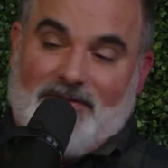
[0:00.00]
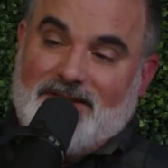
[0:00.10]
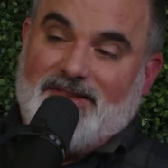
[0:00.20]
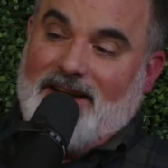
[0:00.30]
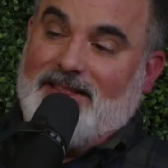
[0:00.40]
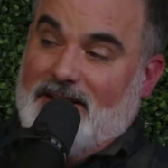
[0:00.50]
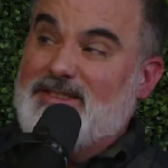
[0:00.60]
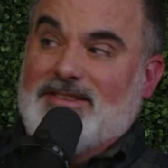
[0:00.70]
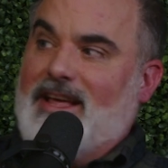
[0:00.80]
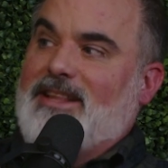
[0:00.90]
It's right. like
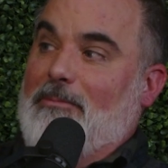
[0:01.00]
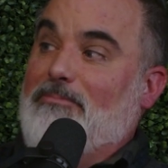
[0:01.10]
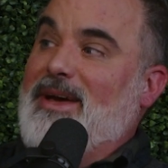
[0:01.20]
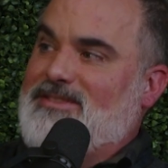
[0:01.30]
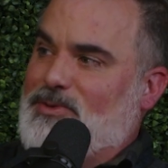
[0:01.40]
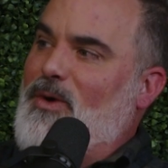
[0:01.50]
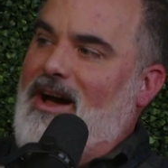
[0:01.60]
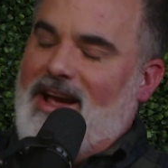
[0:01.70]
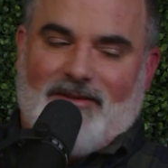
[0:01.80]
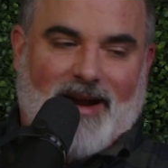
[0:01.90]
this is like the best
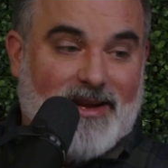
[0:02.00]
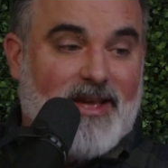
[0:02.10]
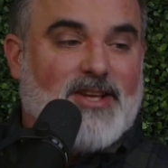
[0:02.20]
wine, right?